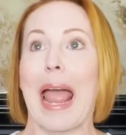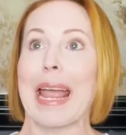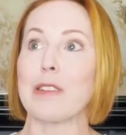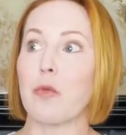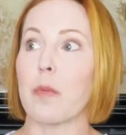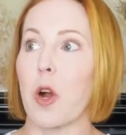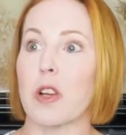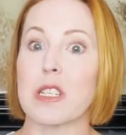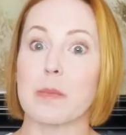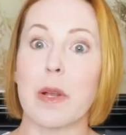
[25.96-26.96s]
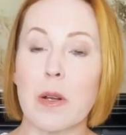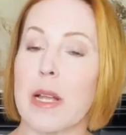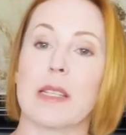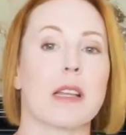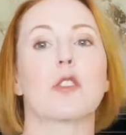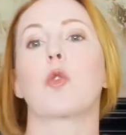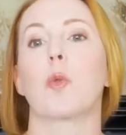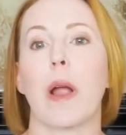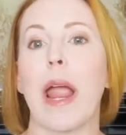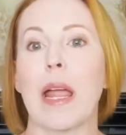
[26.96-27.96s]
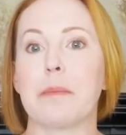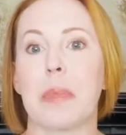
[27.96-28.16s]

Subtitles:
And from our experience, that's great,